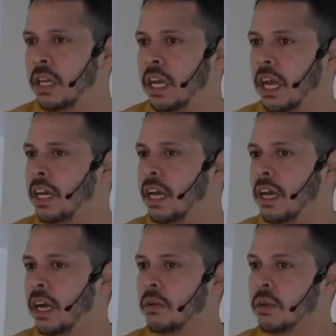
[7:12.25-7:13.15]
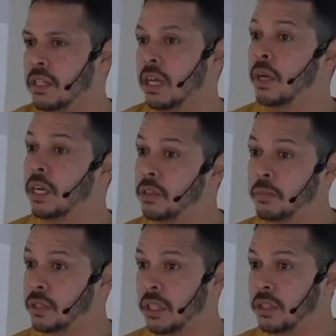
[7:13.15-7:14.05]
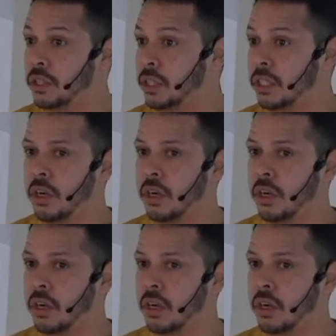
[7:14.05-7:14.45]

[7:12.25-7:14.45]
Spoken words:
and I was like 100% sure,